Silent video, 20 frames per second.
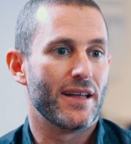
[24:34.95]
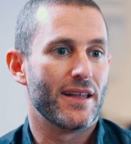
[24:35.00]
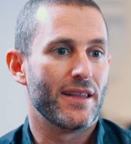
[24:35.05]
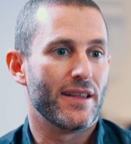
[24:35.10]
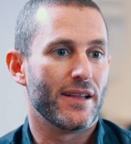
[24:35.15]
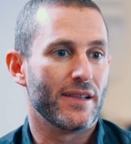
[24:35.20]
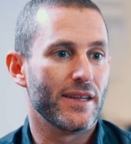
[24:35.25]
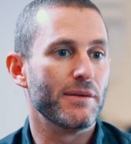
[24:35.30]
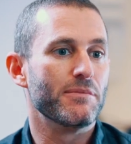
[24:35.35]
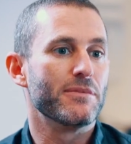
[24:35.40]

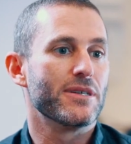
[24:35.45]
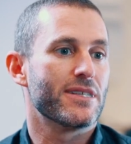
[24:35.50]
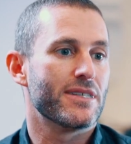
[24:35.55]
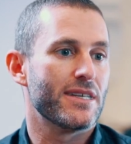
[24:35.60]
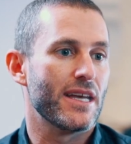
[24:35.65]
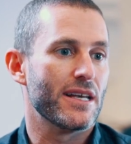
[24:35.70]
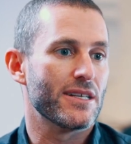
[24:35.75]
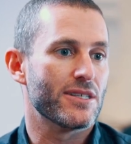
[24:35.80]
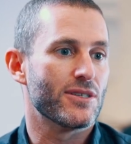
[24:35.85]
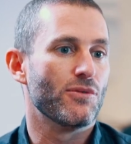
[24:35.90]
the litmus
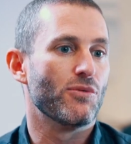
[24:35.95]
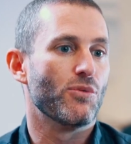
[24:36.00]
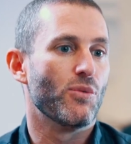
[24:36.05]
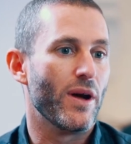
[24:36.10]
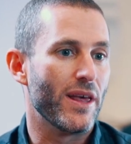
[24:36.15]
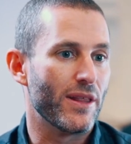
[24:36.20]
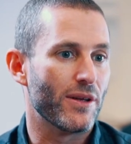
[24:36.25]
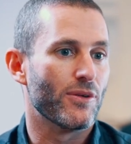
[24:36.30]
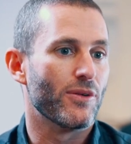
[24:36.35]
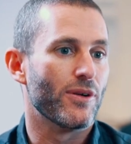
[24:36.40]
test of
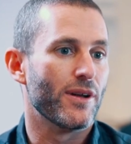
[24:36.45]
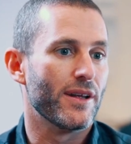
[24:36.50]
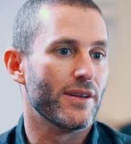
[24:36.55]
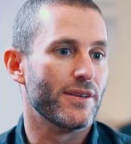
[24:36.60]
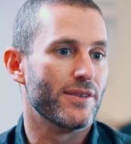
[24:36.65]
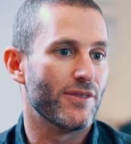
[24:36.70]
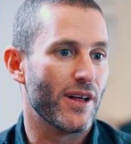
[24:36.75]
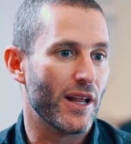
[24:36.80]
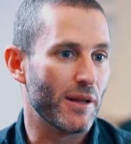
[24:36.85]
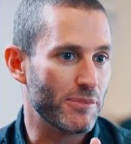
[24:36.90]
whether a
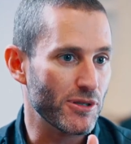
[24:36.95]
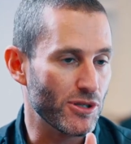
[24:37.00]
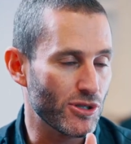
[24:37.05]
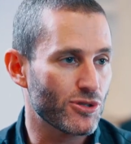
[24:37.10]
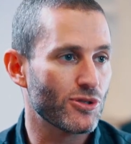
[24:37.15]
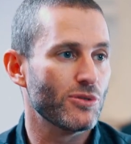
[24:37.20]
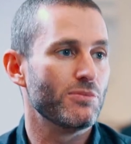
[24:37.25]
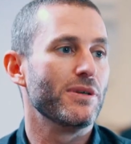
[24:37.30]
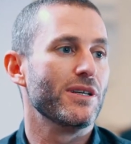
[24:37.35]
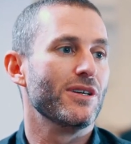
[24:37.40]
developer
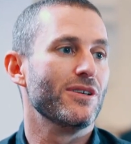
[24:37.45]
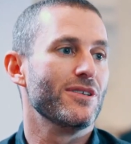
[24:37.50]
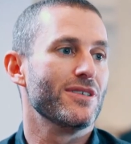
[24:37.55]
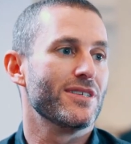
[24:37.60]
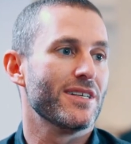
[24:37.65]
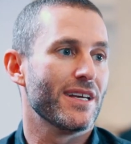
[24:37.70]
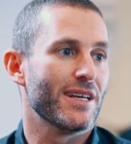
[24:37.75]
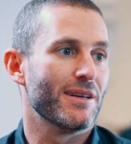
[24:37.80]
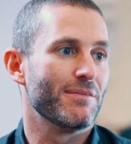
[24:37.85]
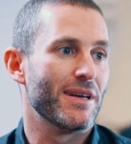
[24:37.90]
should be
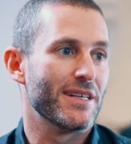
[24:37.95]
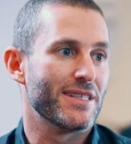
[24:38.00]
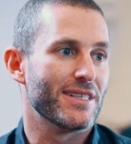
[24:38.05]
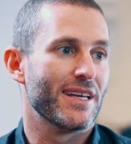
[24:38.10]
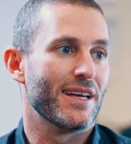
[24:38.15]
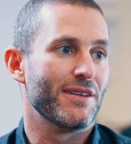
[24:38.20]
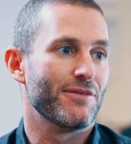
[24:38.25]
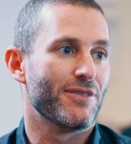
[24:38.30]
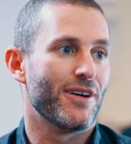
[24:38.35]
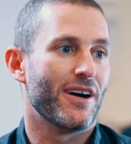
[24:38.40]
using
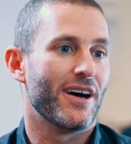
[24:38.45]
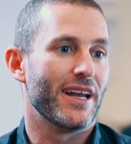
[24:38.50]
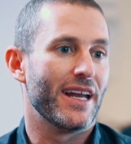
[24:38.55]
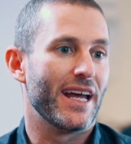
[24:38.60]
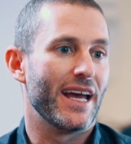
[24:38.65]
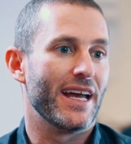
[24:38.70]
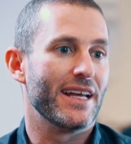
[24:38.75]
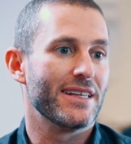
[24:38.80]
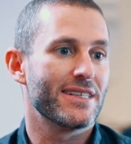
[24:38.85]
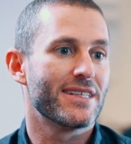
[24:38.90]
mezzanine
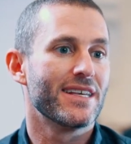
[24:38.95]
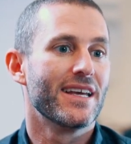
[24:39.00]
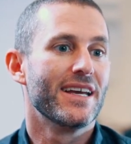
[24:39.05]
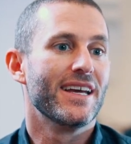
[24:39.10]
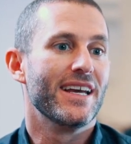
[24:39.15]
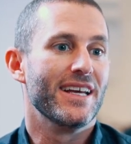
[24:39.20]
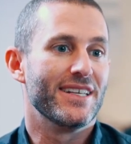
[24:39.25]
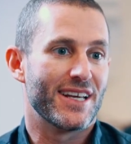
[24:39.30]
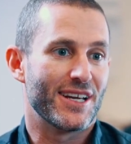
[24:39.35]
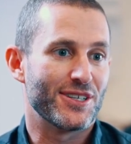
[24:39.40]
finance
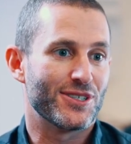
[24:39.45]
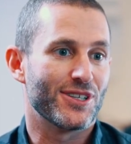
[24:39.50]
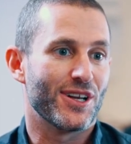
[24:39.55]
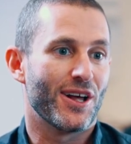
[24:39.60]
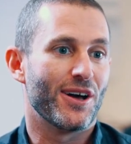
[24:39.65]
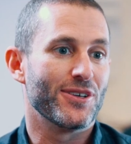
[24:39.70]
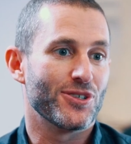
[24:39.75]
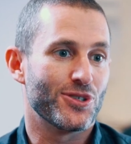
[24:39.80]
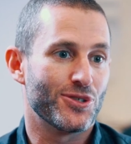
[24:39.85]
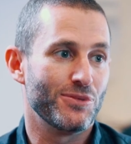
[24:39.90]
is they
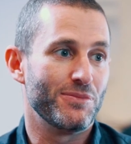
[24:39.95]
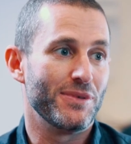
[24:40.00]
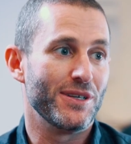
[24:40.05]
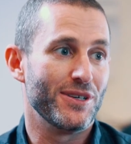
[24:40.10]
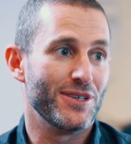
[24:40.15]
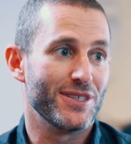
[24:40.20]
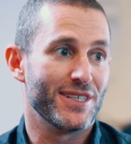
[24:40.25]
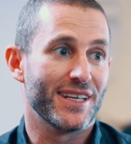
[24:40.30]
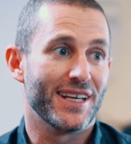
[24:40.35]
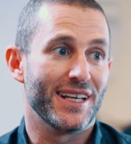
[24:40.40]
should be
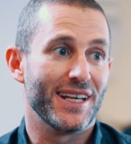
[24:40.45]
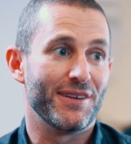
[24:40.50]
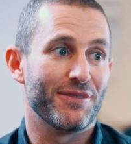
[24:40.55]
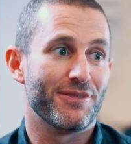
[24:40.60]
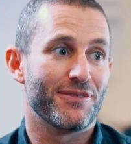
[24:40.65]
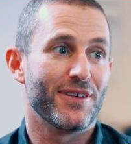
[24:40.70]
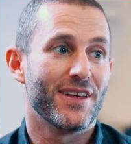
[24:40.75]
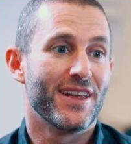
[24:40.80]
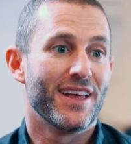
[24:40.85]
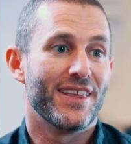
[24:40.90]
using it
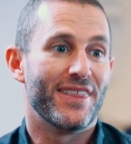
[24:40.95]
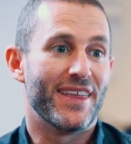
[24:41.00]
if